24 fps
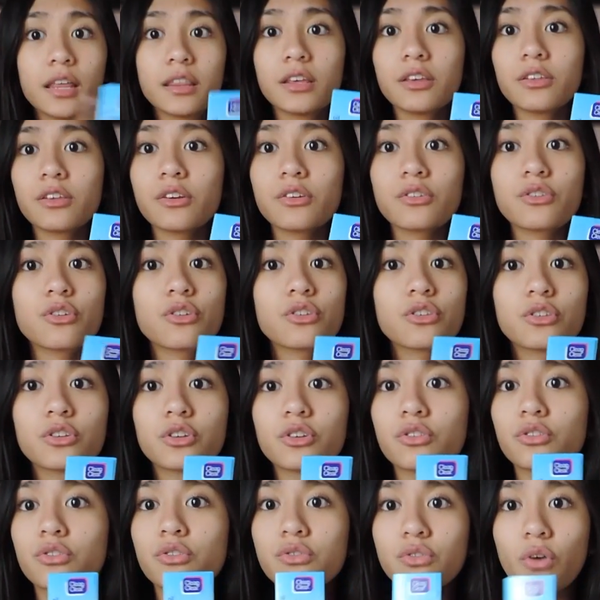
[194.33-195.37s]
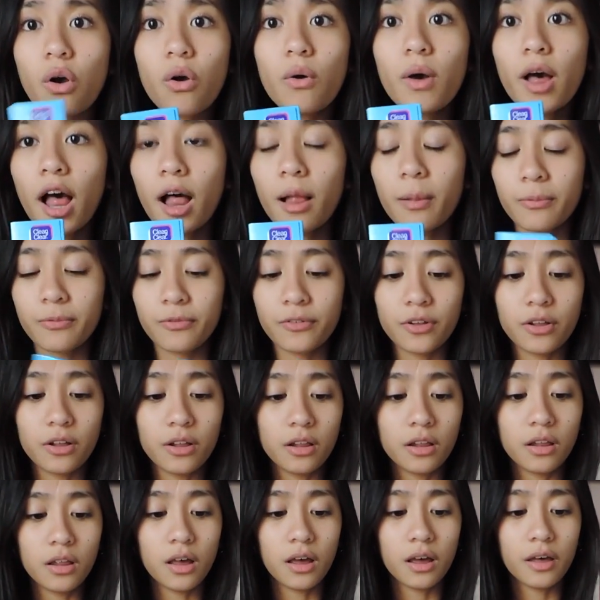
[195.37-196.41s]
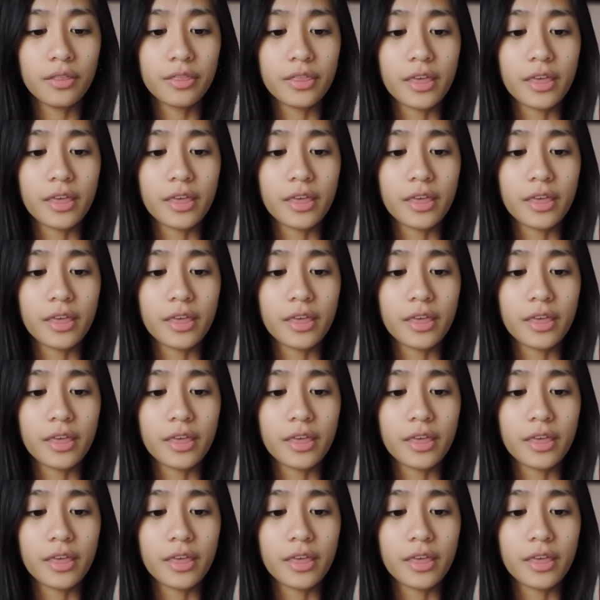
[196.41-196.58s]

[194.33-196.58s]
These are just so helpful.